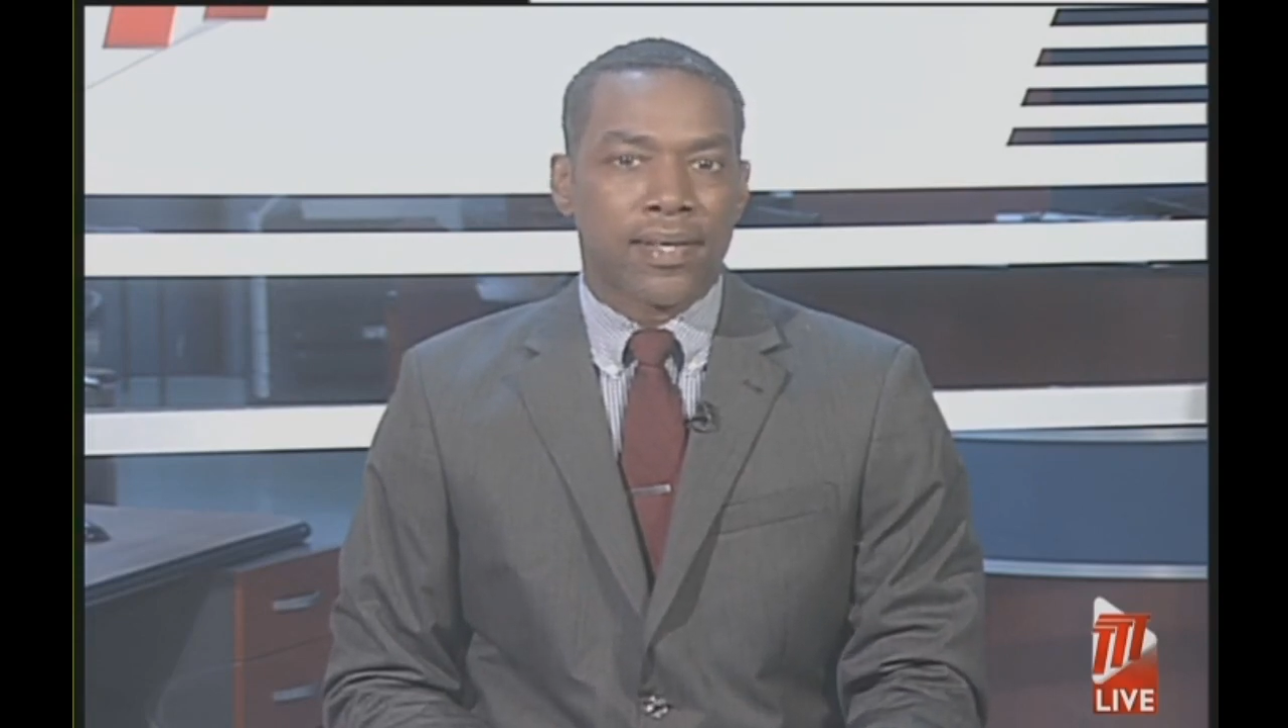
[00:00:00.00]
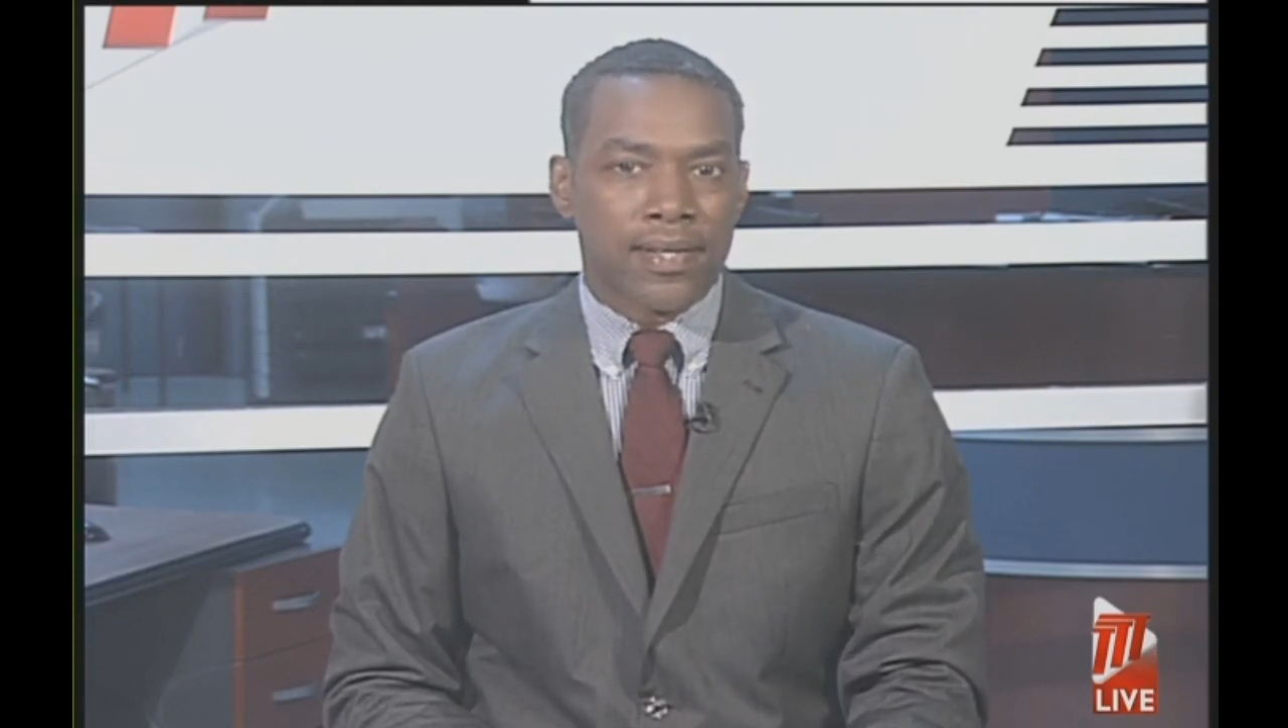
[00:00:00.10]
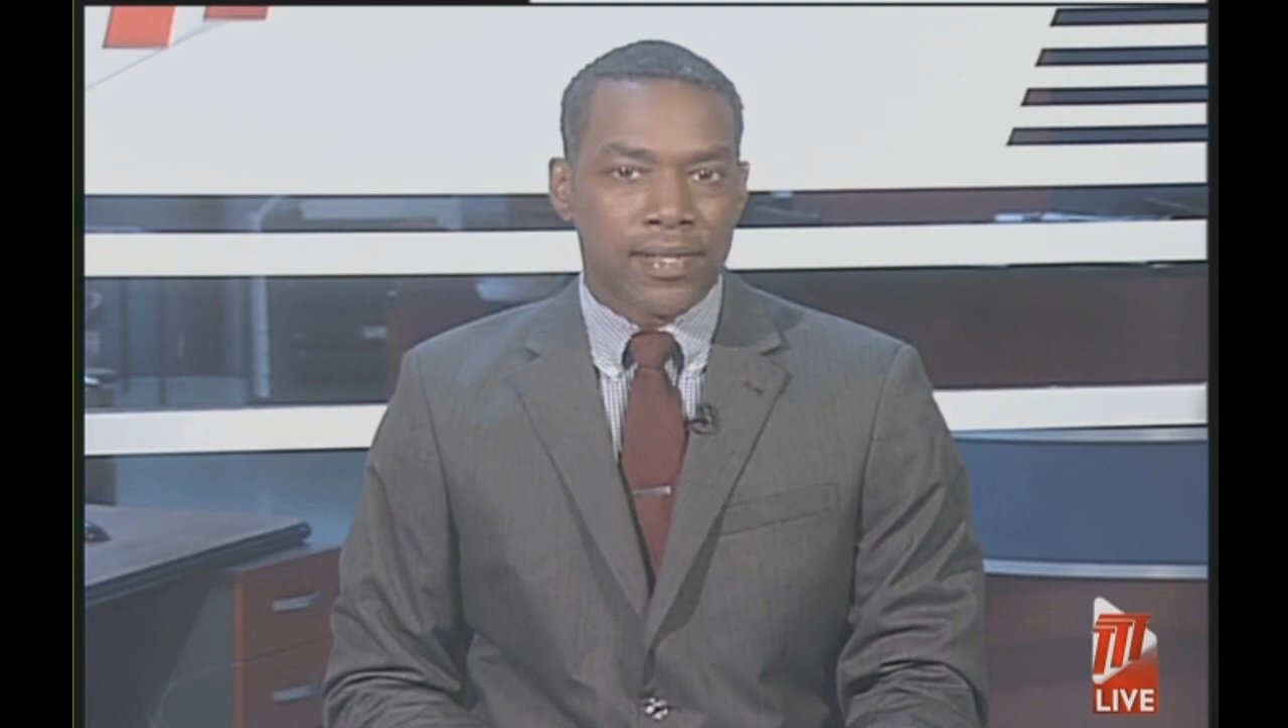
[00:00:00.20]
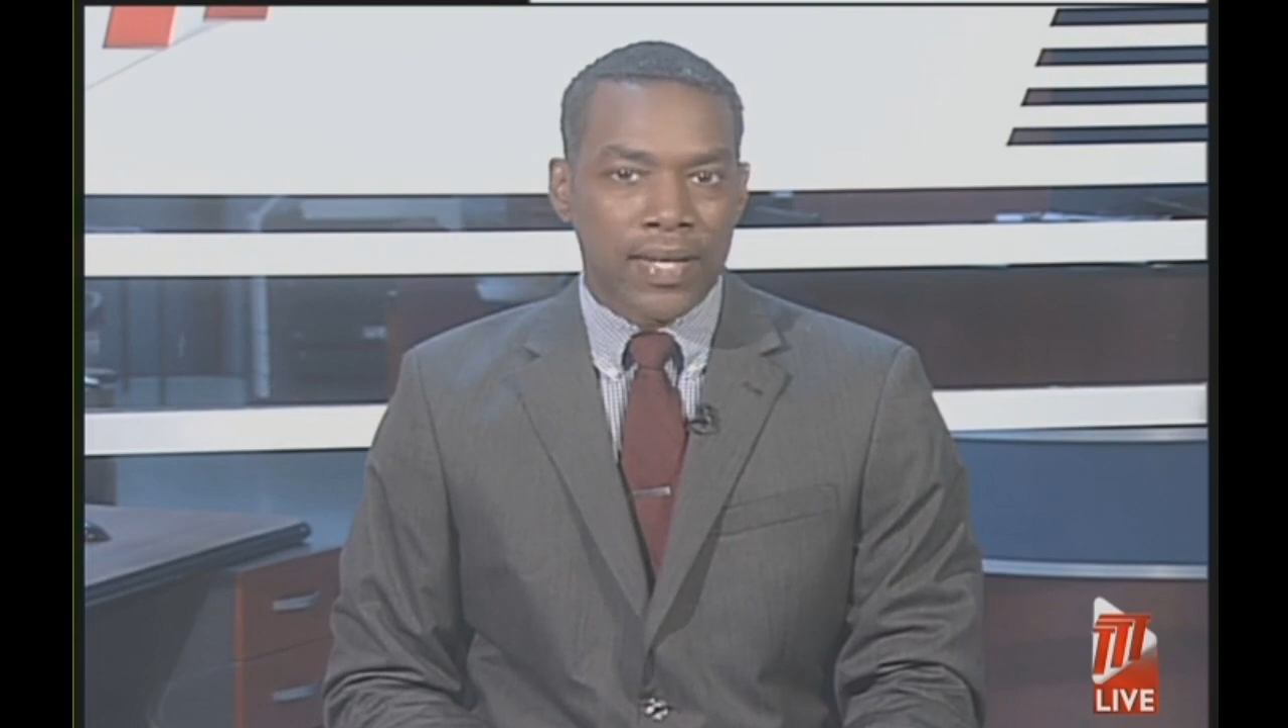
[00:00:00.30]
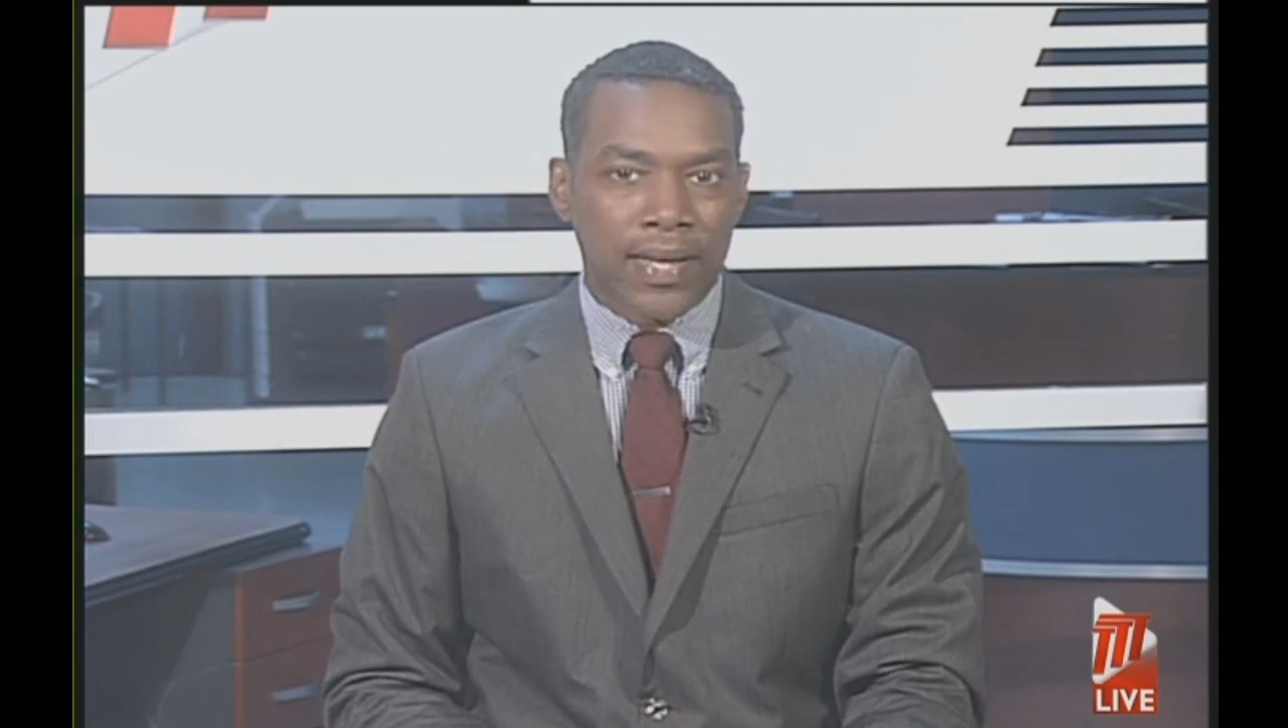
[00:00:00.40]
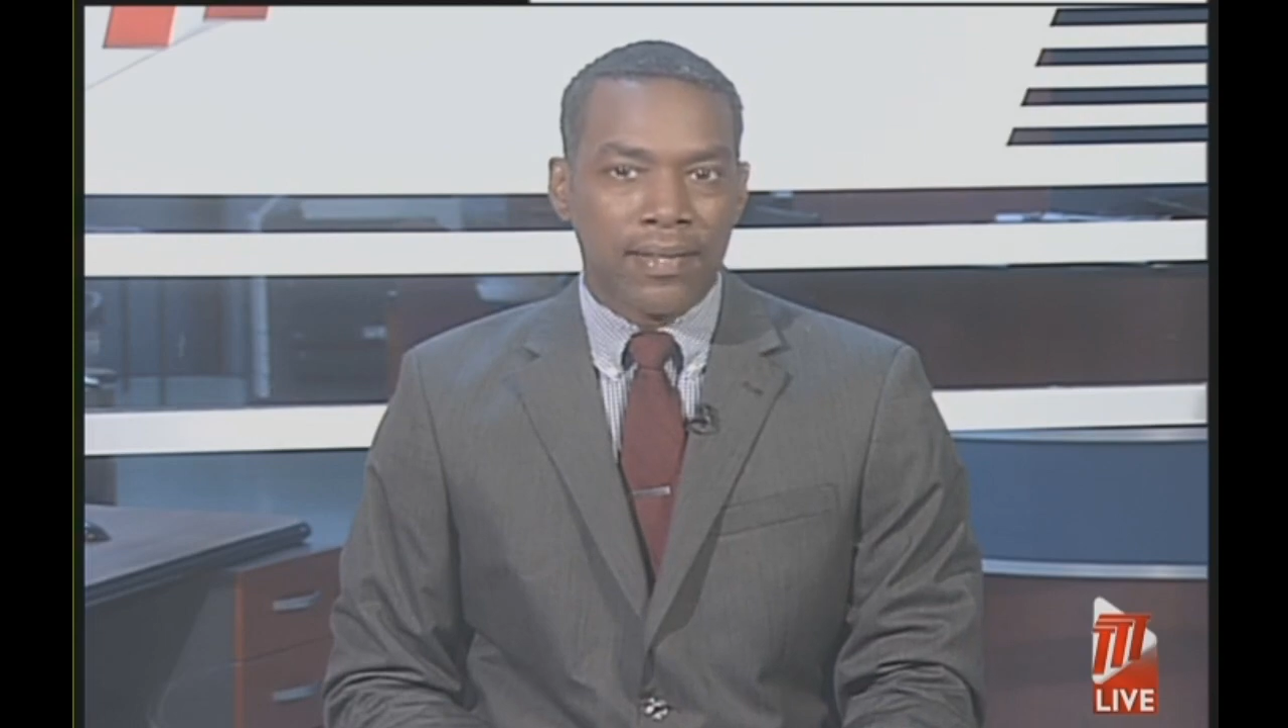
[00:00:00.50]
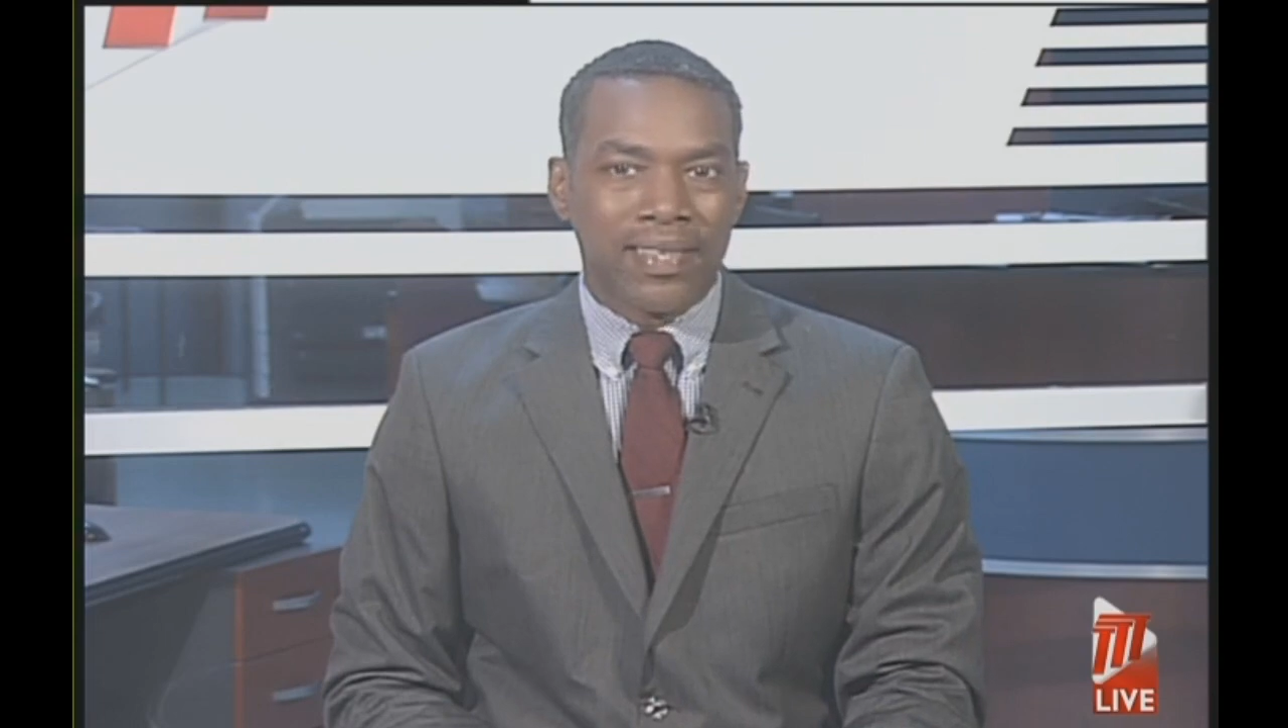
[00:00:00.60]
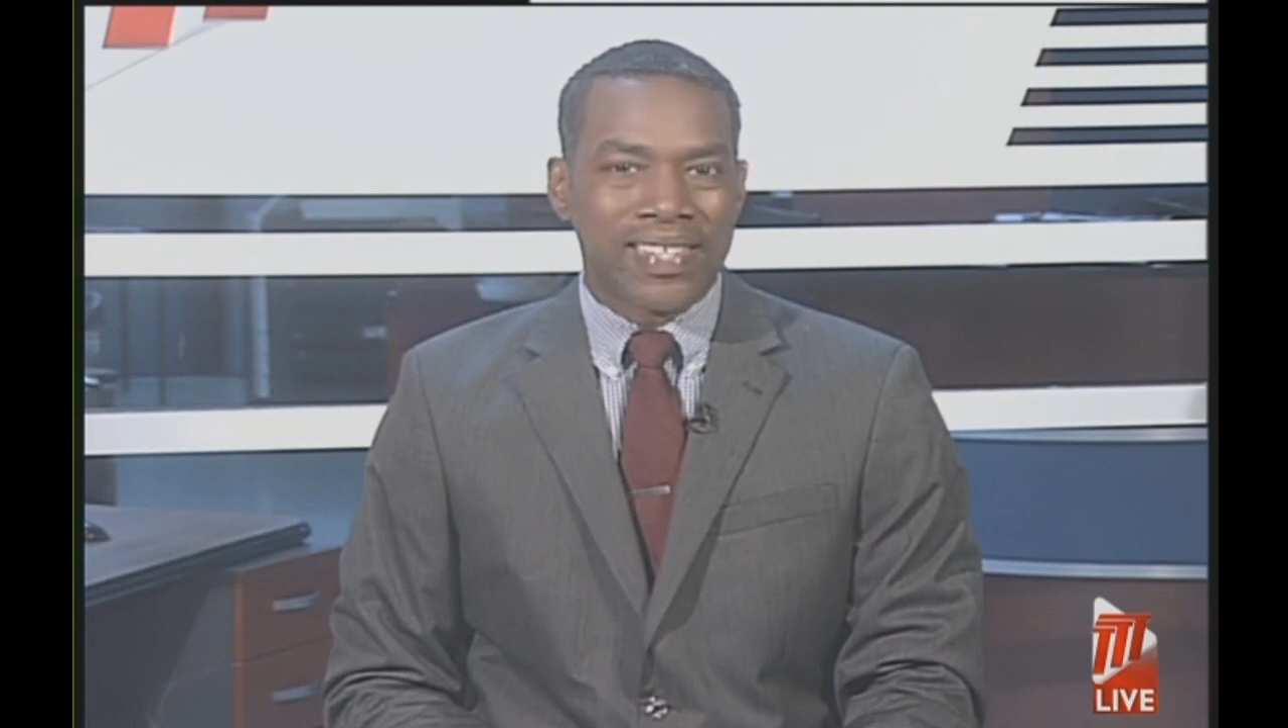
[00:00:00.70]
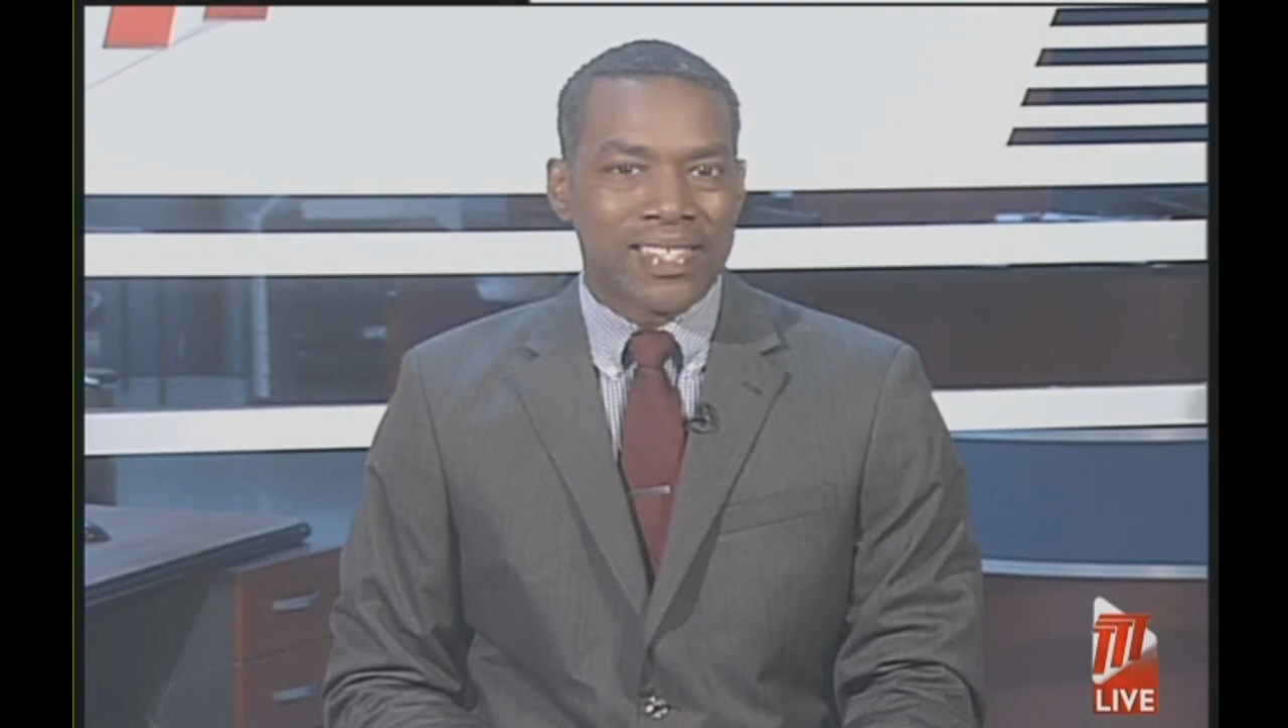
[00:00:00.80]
contained in the